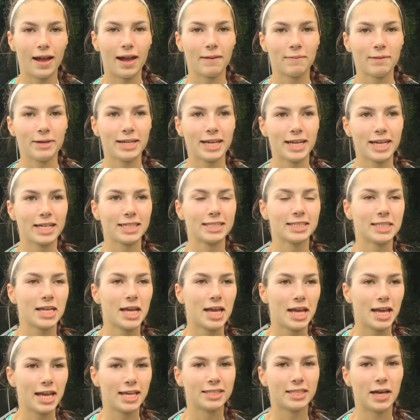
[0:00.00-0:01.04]
Happiness
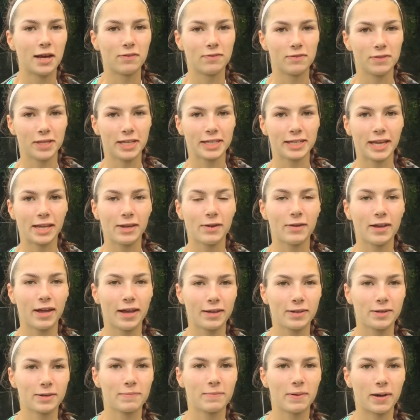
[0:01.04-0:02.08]
is that feeling that you get
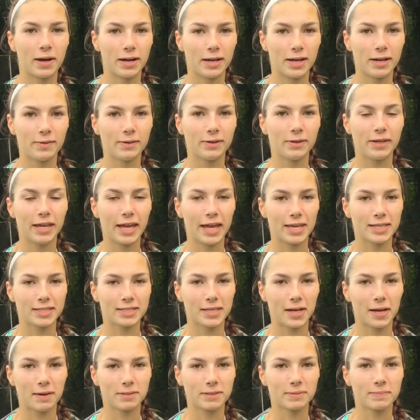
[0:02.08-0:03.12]
in your body when you can't
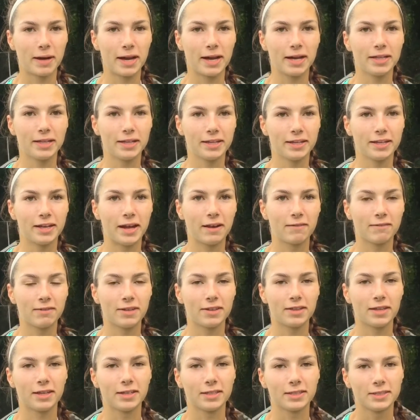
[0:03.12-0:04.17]
stop smiling and
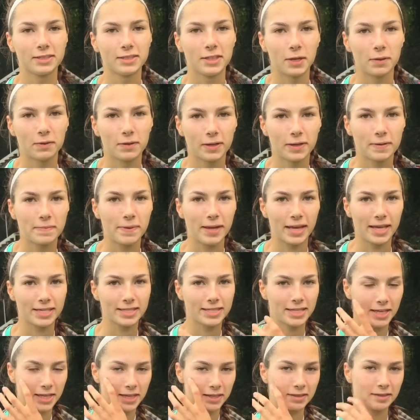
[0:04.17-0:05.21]
everything is going
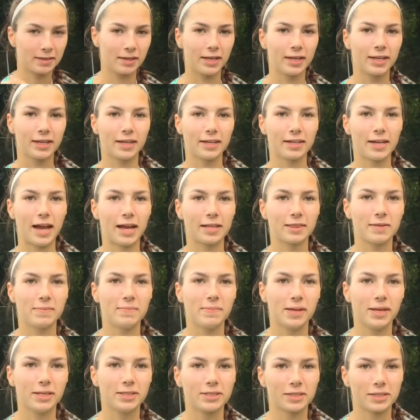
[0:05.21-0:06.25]
amazing, like at the
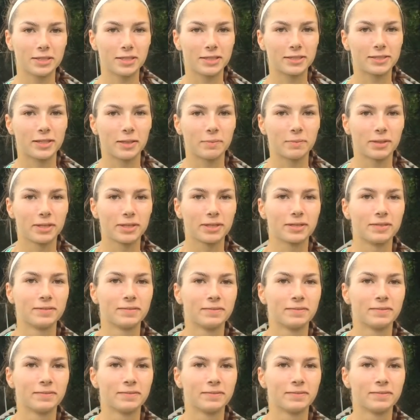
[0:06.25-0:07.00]
beach in the summer.